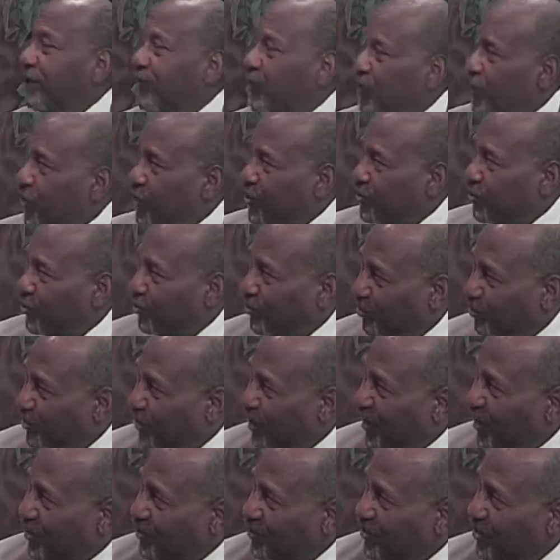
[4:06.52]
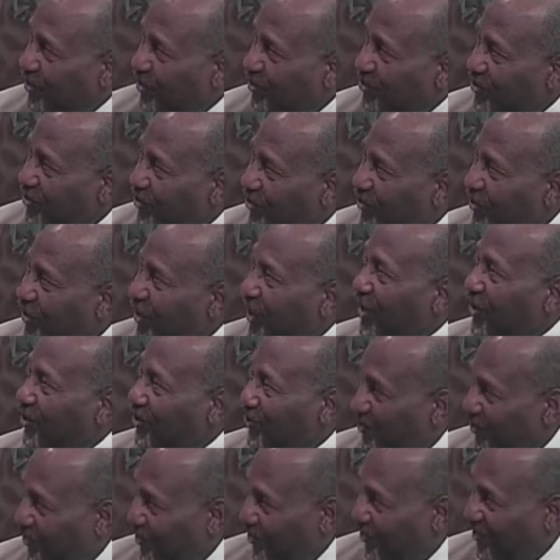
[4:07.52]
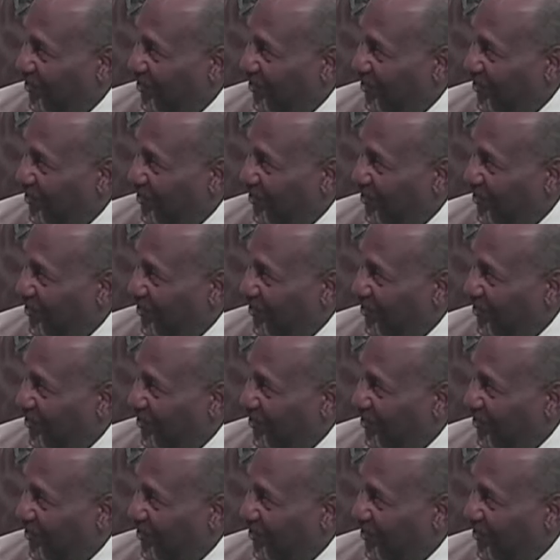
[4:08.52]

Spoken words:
If you want to do that, can you?